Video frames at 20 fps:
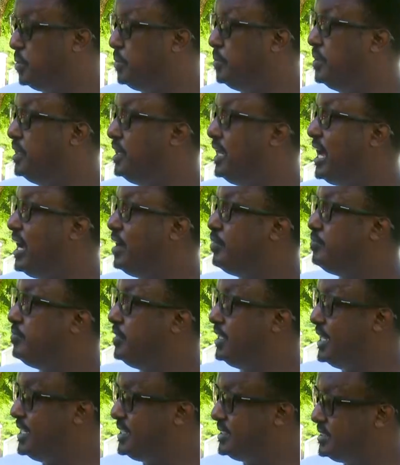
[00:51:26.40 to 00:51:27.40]
we will have
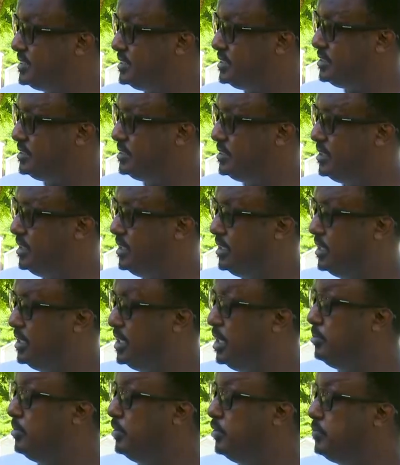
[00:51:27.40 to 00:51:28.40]
less
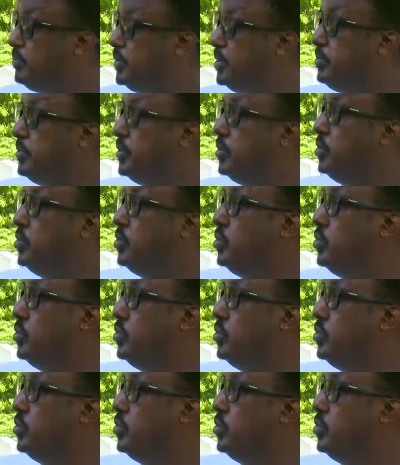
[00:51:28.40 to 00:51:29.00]
number of people